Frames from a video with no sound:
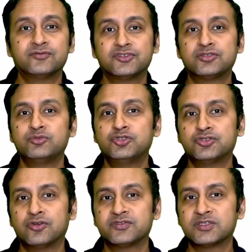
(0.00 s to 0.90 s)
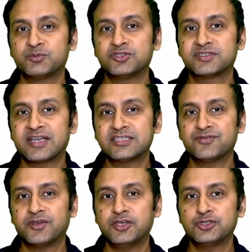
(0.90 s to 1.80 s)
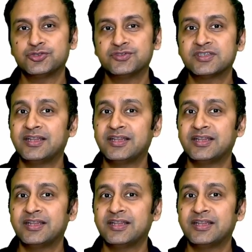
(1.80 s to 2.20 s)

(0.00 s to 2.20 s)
distribution of suspicious calcifications,